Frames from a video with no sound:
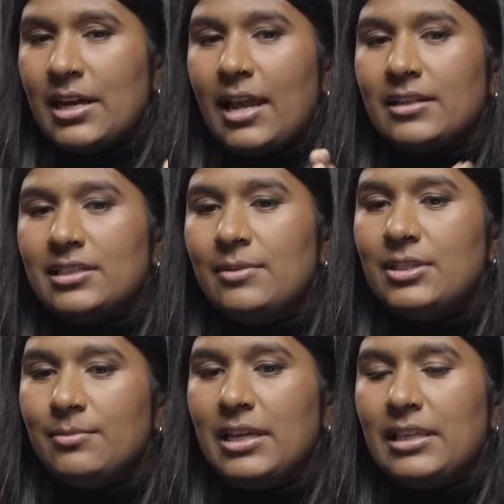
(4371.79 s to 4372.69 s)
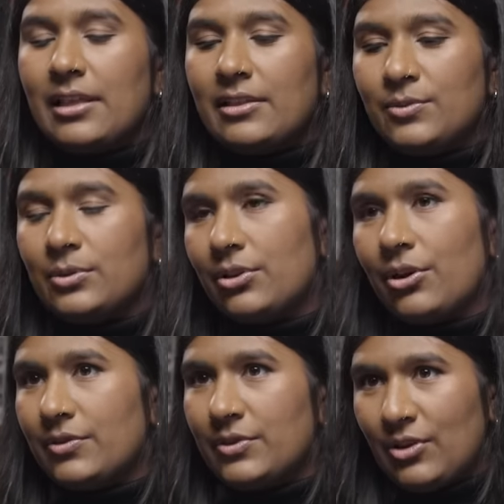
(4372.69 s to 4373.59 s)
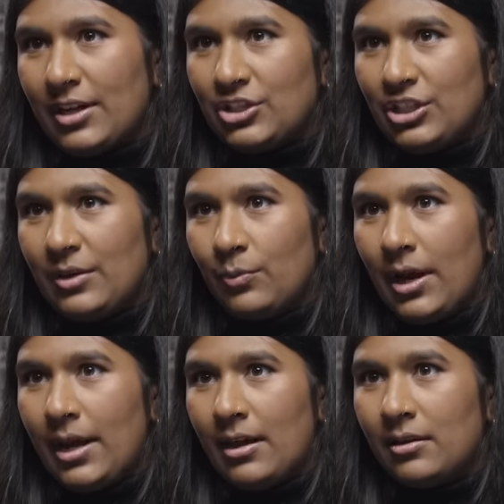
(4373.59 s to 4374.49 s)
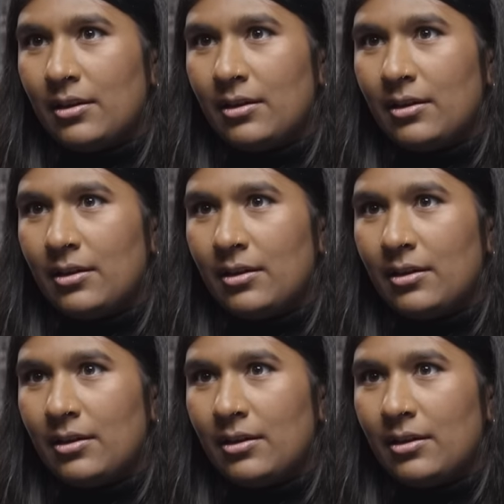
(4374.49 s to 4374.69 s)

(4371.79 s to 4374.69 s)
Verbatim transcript: And it seemed to me that this was a kind of strategy where